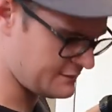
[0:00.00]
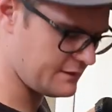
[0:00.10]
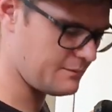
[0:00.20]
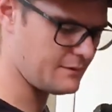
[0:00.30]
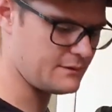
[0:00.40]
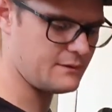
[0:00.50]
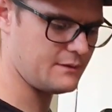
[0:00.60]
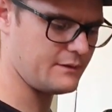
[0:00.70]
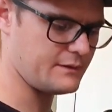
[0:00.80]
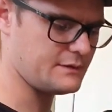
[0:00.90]
in here, but
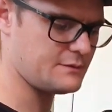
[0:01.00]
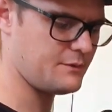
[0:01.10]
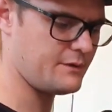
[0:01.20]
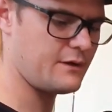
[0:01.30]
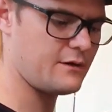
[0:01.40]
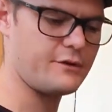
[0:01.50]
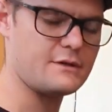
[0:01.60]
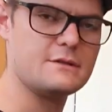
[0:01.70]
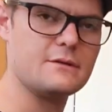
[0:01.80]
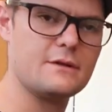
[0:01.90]
you can just pull that off. You
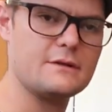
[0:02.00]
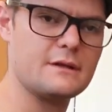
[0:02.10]
can see all those